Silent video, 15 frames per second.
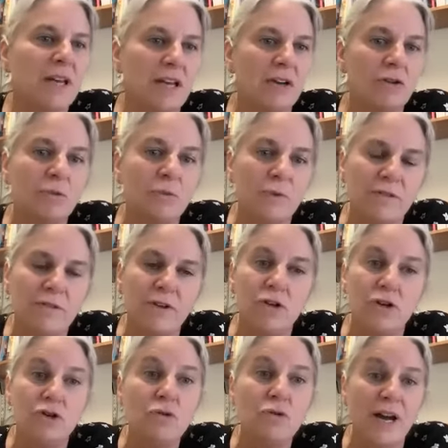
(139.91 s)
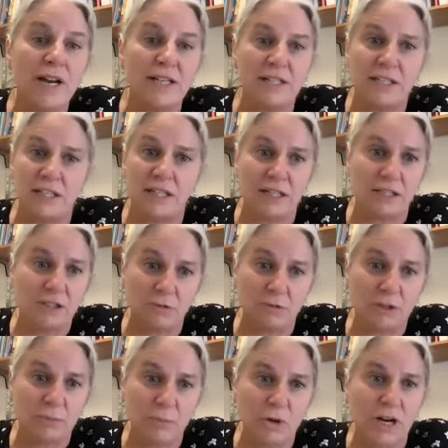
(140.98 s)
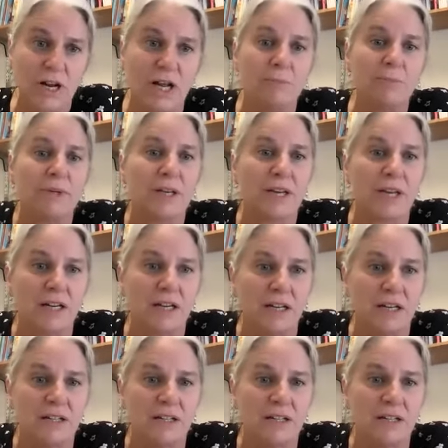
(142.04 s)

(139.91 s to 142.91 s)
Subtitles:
interweave a new idea, so it's more complicated.